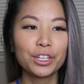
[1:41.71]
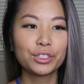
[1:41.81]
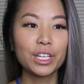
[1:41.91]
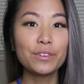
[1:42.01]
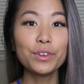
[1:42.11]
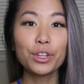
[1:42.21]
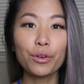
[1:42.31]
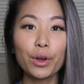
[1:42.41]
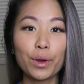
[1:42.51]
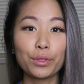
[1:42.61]
So even though
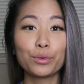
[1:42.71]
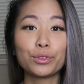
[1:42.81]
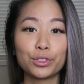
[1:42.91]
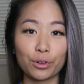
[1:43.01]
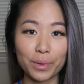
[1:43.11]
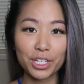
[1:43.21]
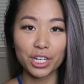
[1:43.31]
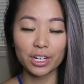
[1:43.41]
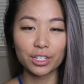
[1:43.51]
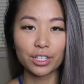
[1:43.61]
I went through so many
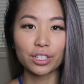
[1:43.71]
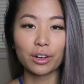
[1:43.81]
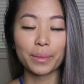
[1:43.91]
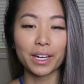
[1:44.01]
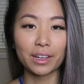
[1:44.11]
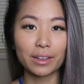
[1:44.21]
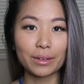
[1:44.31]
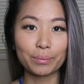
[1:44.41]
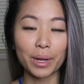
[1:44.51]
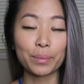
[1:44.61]
changes on
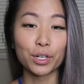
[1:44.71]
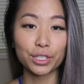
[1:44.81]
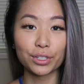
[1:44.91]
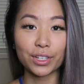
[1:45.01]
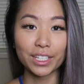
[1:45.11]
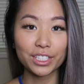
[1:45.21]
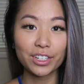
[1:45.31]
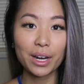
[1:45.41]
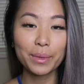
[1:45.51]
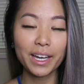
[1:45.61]
my personal
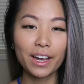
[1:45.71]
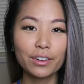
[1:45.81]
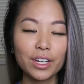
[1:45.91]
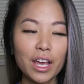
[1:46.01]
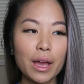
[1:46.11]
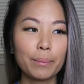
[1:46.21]
Instagram account,